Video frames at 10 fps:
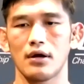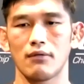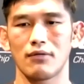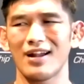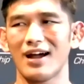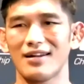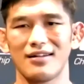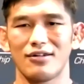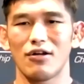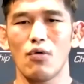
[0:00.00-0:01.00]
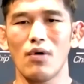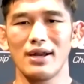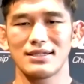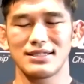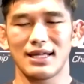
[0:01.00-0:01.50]
We're not, no one
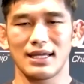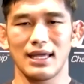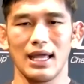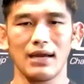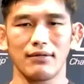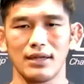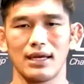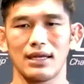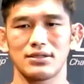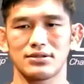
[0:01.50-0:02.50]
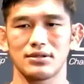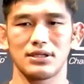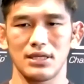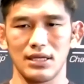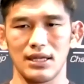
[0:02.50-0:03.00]
is like angry that
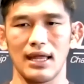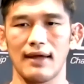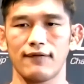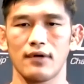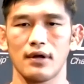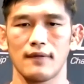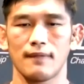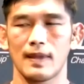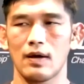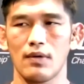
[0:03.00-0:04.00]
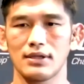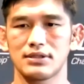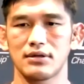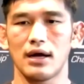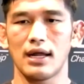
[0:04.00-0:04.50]
he left. No one's, you
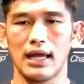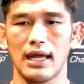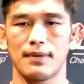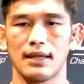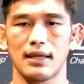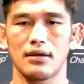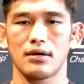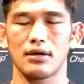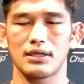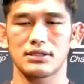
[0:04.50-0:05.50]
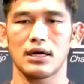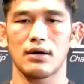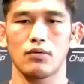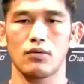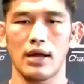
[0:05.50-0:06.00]
know, unhappy that, you know, he's gone.
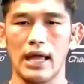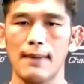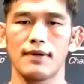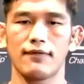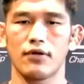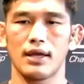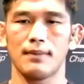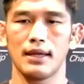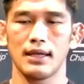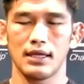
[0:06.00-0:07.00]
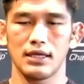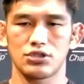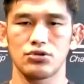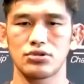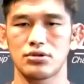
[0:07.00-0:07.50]
We're happy for him. He
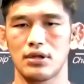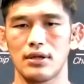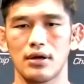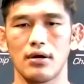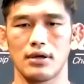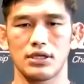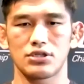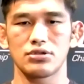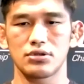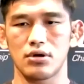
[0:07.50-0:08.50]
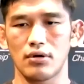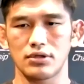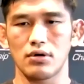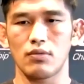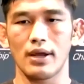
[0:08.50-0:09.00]
choose to, you know, he choose to go his
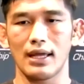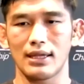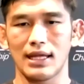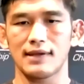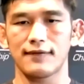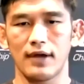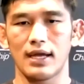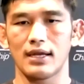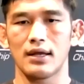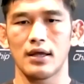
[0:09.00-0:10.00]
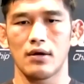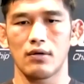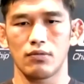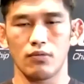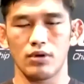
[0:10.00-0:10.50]
own way, and that's fine.
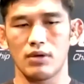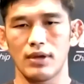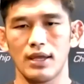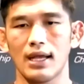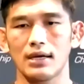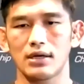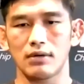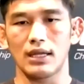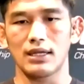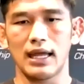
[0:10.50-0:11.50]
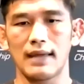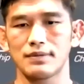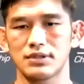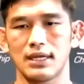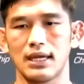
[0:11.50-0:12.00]
We had great times
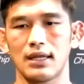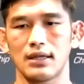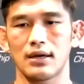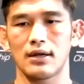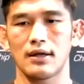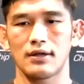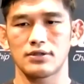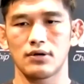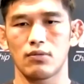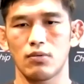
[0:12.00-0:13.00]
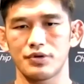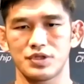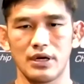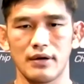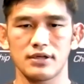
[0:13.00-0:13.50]
together, so we'll
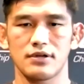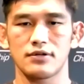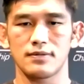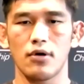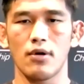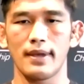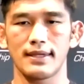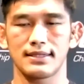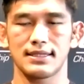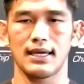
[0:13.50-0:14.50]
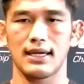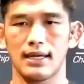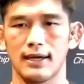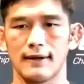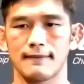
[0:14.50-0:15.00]
cherish those moments.
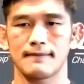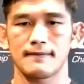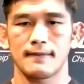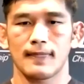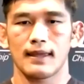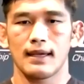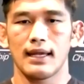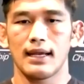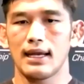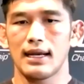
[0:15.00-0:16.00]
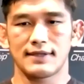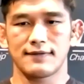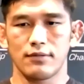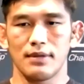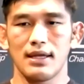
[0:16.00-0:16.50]
And as
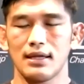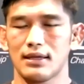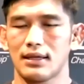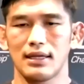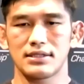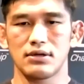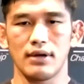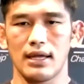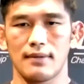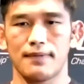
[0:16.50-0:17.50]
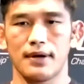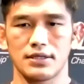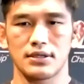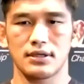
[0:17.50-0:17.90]
for me, there's no added pressure.